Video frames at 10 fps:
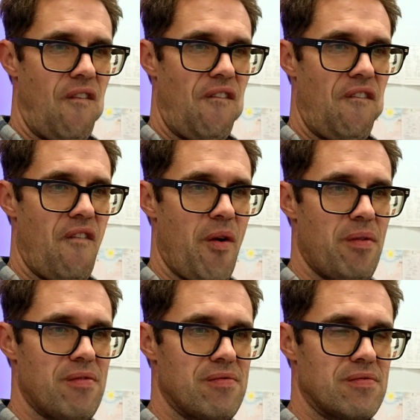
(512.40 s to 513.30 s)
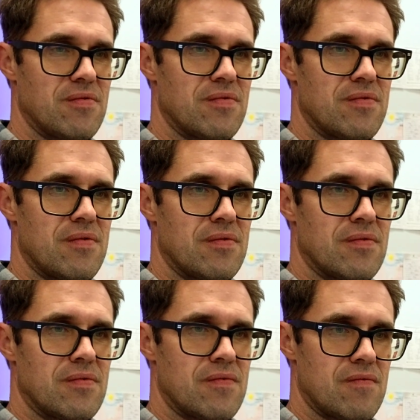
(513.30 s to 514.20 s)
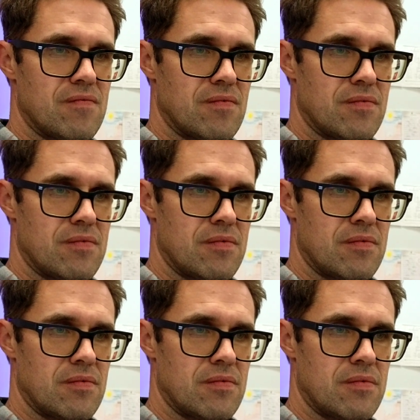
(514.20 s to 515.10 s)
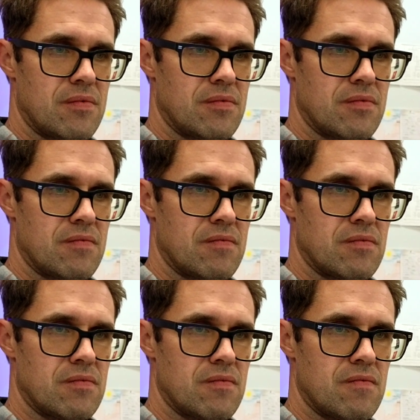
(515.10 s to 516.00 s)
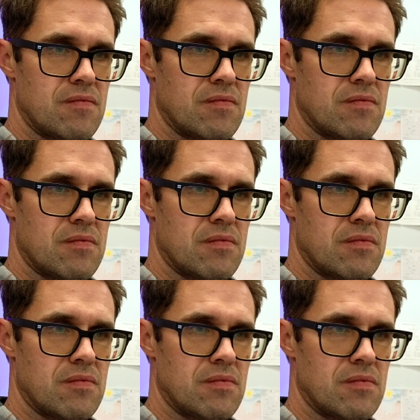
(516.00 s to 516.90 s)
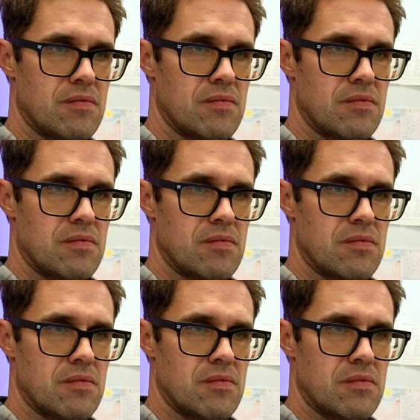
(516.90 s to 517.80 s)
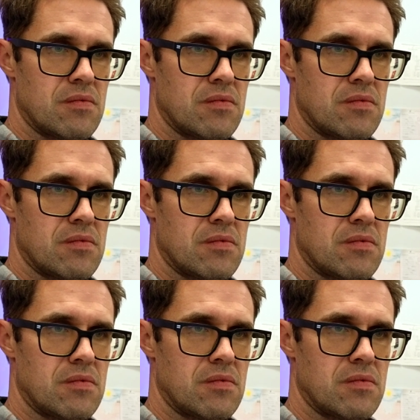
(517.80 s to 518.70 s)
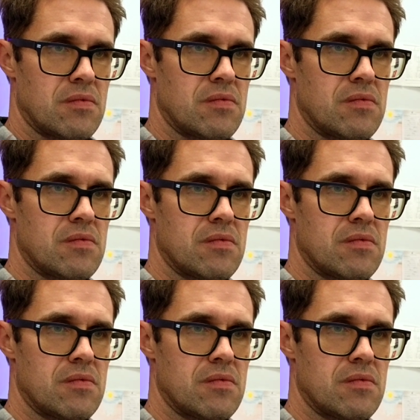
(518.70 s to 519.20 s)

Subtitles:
(silence)